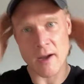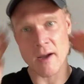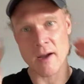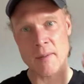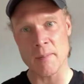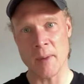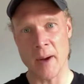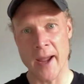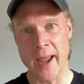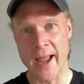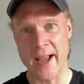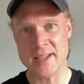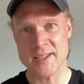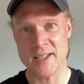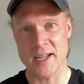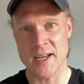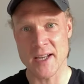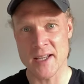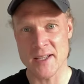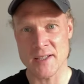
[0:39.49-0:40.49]
My
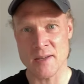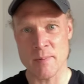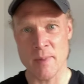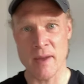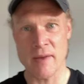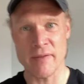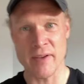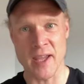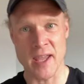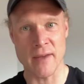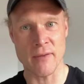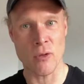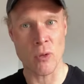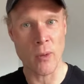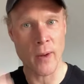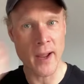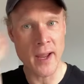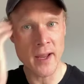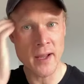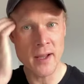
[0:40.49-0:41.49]
accent is a bit of a giveaway.